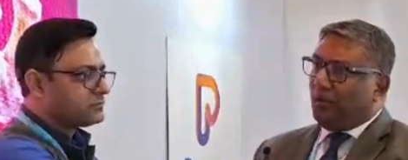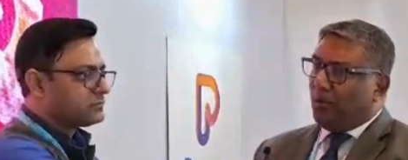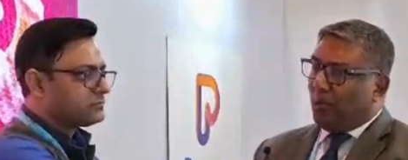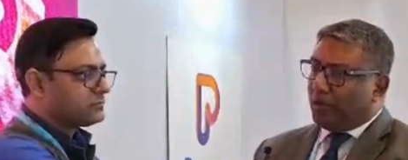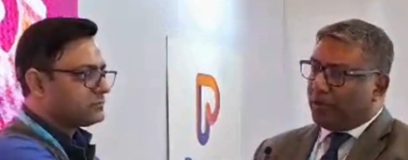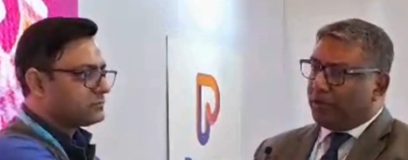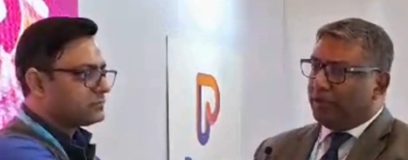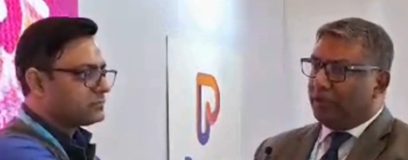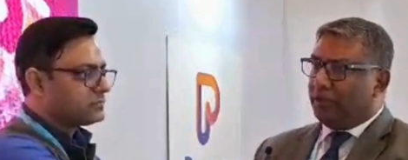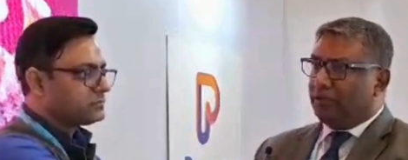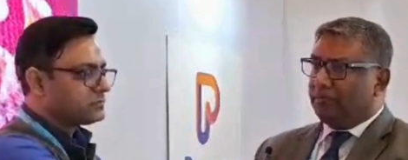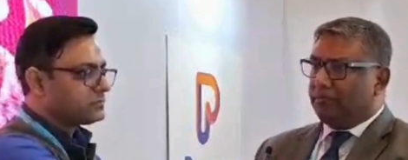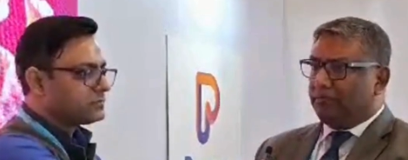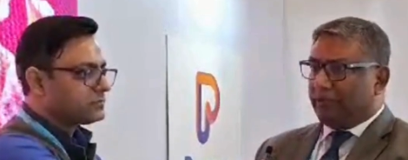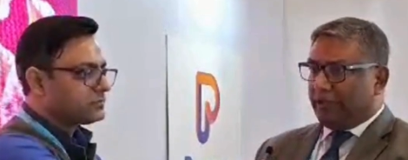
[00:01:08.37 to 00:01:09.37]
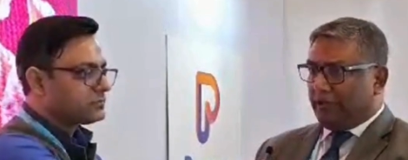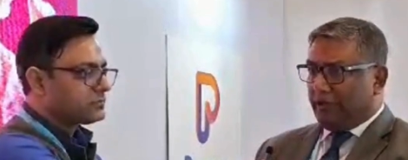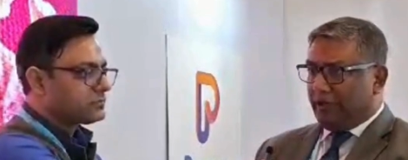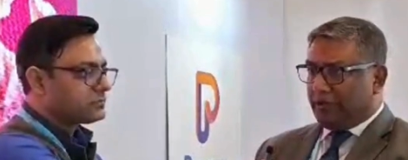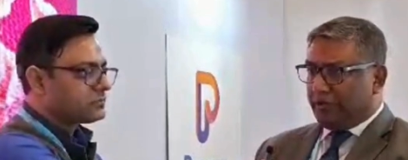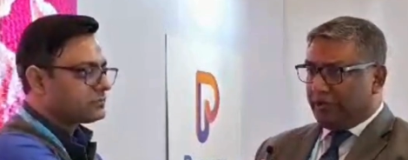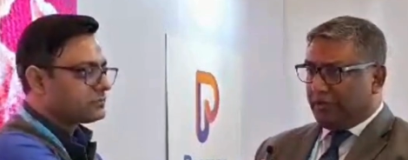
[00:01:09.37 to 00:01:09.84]
Speaker 1: What are the
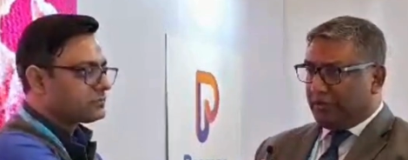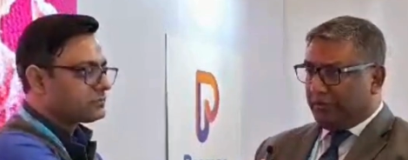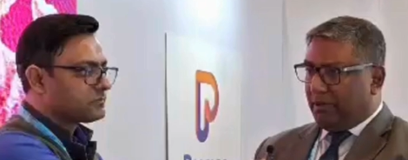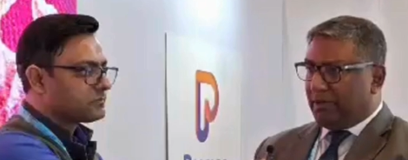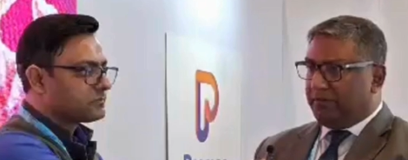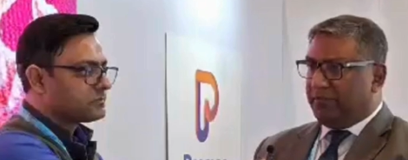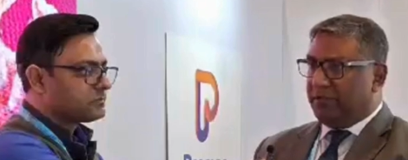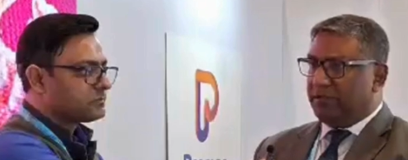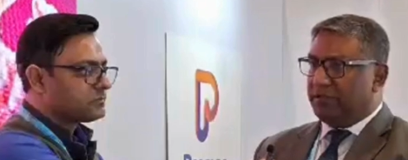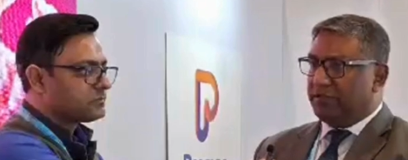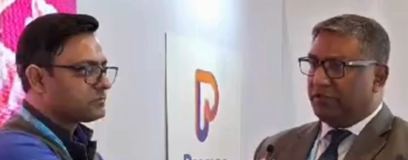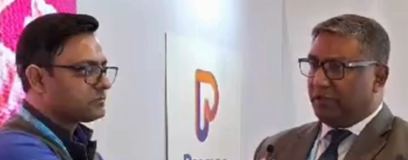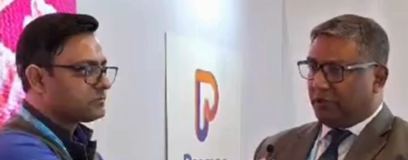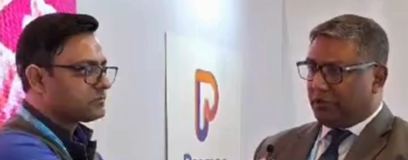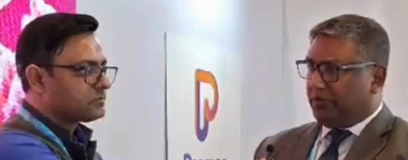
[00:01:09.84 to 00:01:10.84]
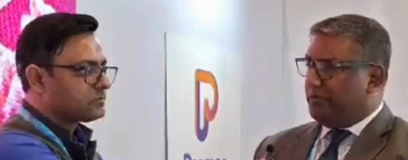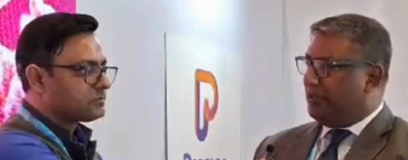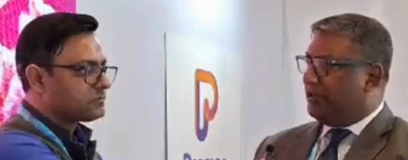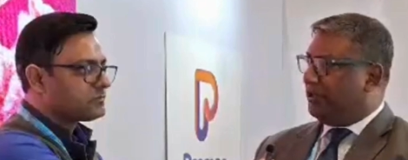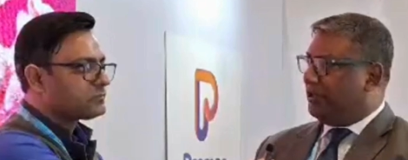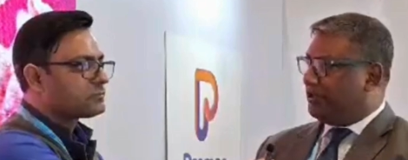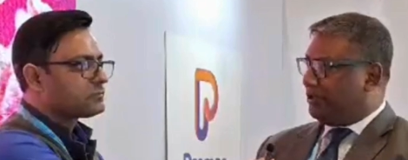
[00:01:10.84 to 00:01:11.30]
regulatory requirements,
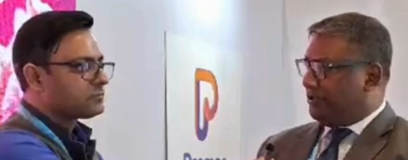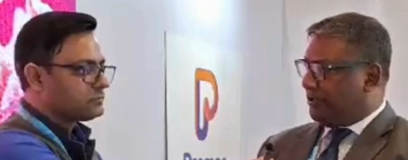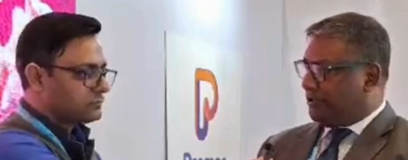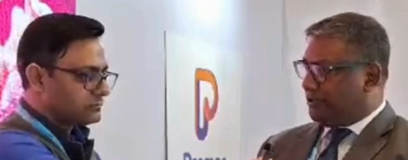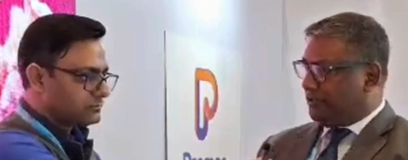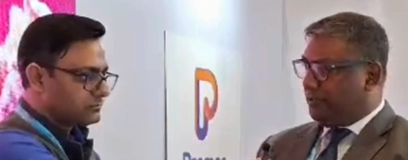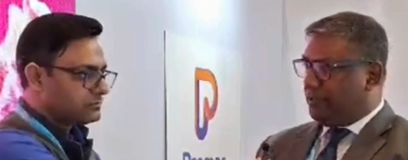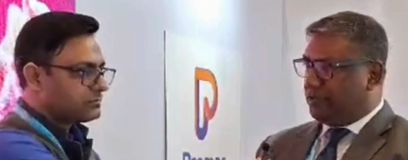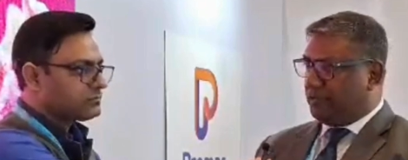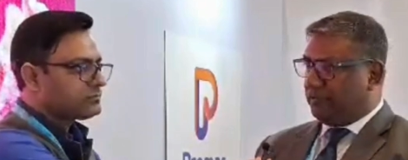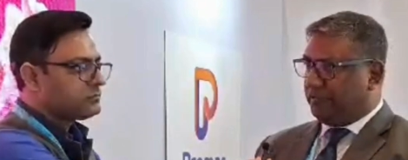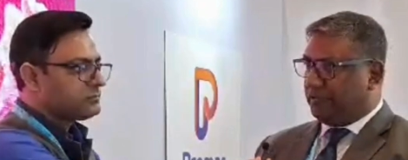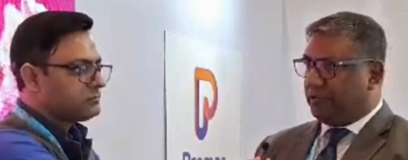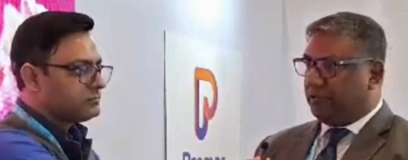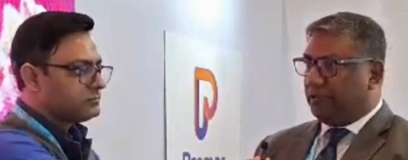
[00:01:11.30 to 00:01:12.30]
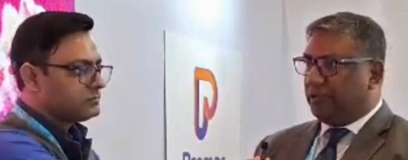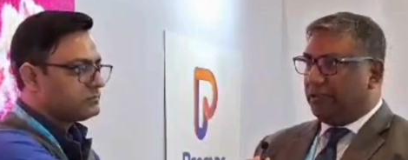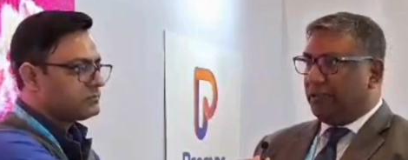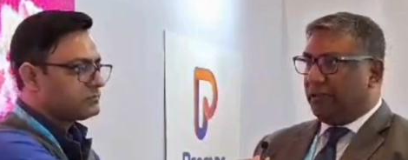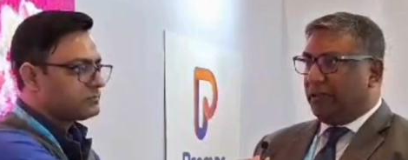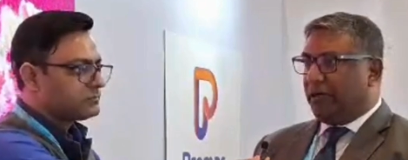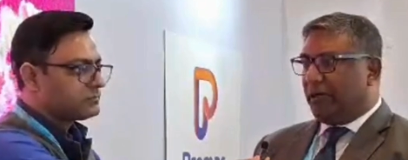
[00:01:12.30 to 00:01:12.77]
documentation, and so on and so forth.
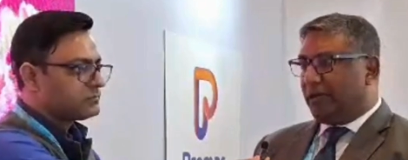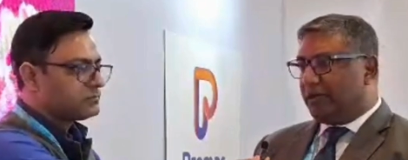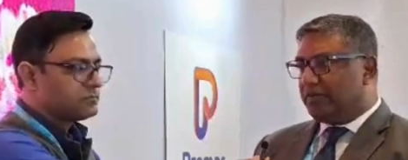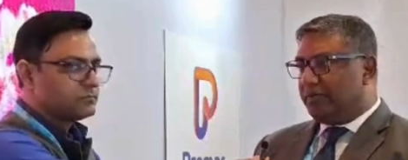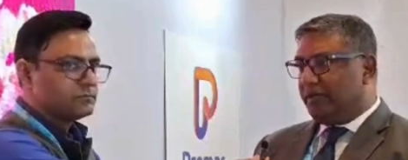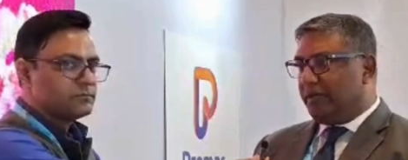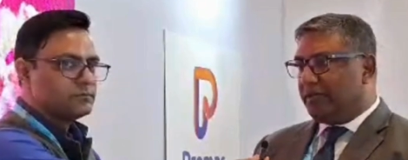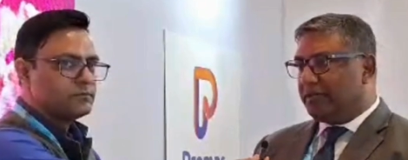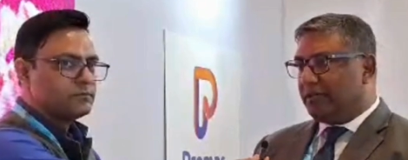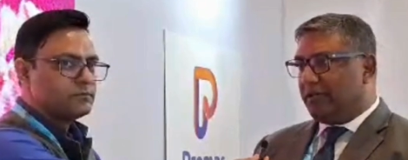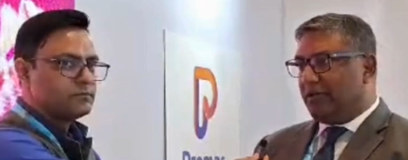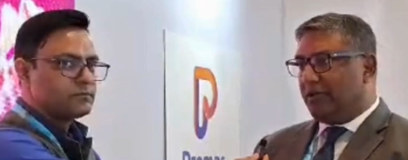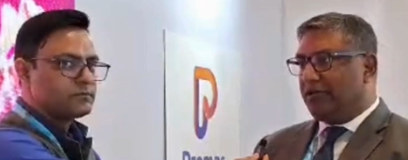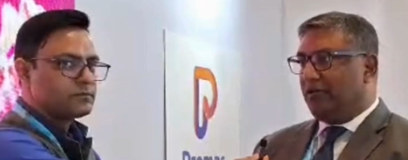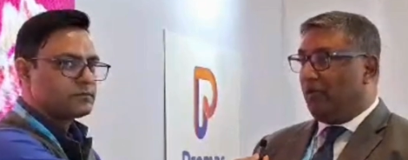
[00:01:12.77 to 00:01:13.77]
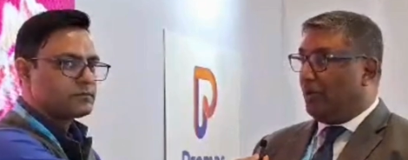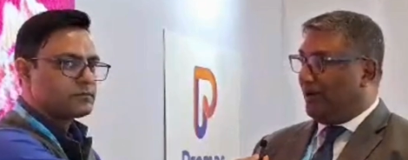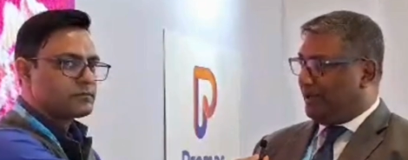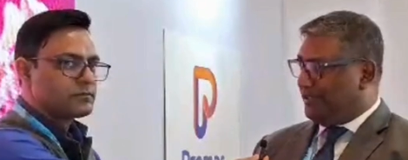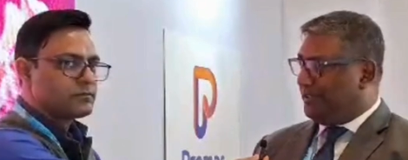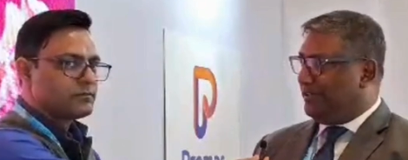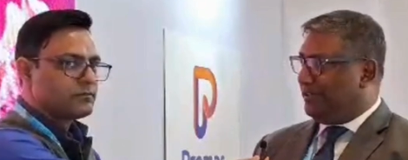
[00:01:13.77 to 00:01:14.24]
It has made us a lot
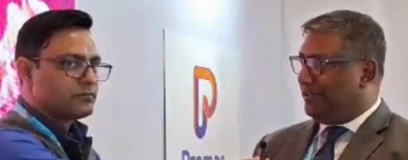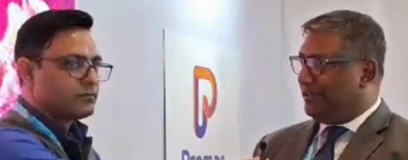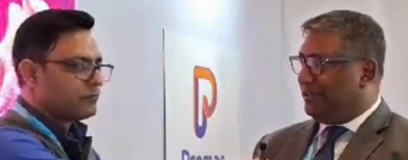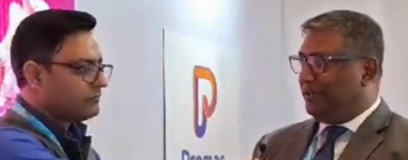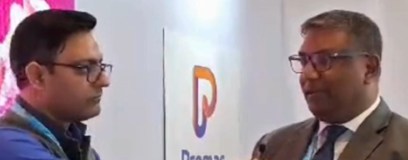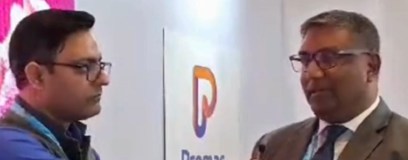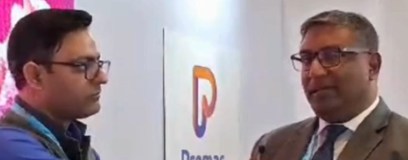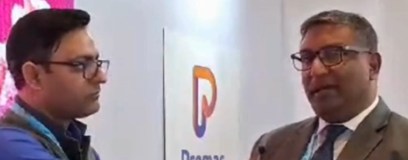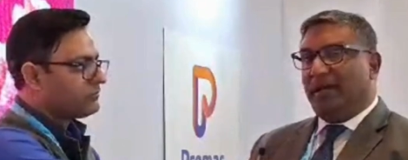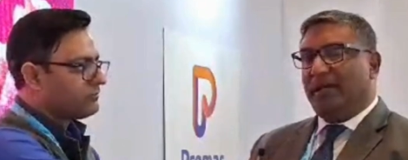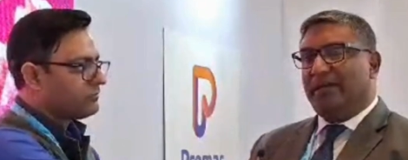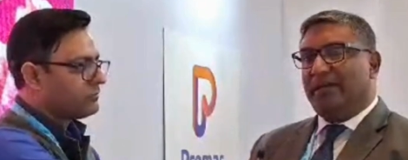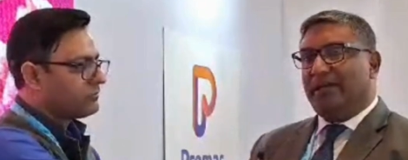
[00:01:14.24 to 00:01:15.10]
wiser, and it